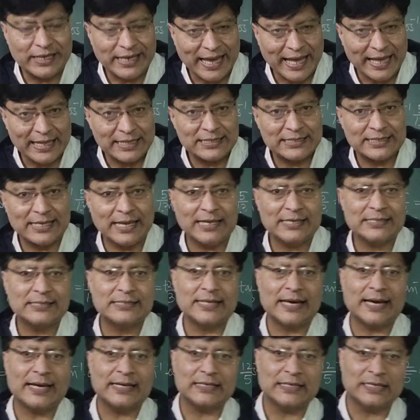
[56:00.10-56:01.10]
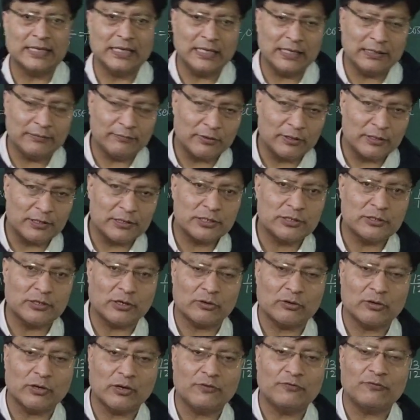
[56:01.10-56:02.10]
can change that inverse
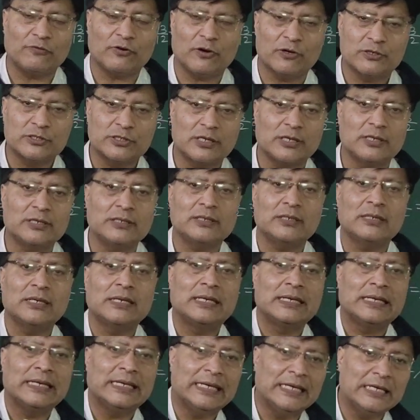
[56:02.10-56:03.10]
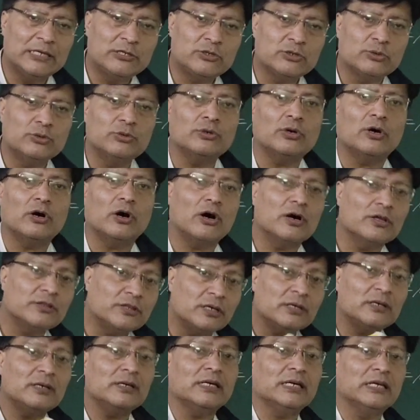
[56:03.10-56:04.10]
circular function into
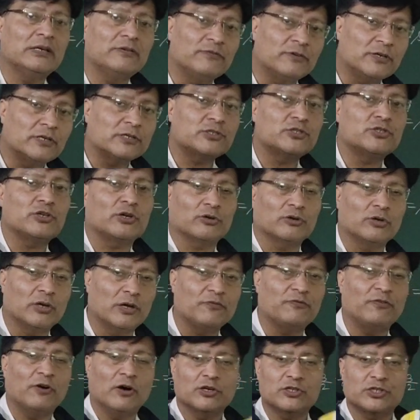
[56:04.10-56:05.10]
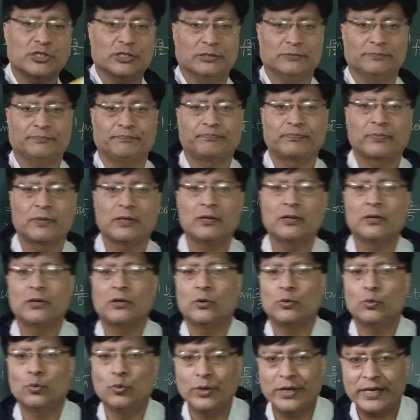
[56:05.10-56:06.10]
other inverse circular function.
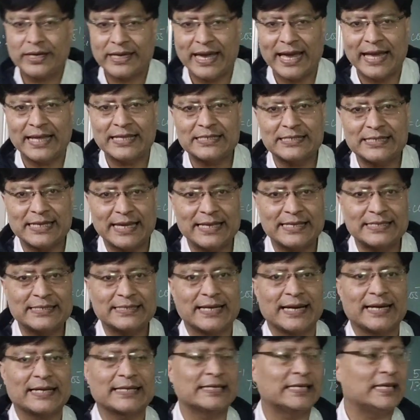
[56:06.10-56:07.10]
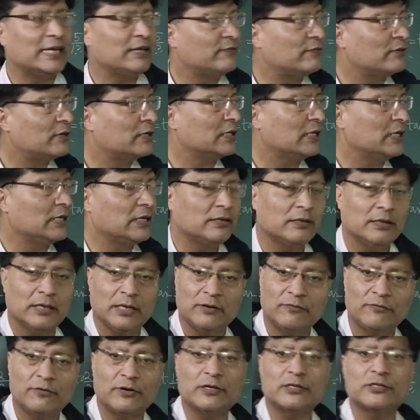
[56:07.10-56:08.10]
We can change that given
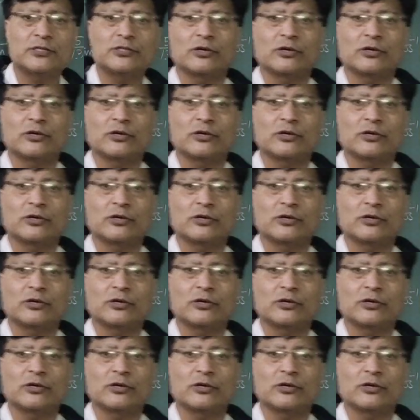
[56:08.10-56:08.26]
inverse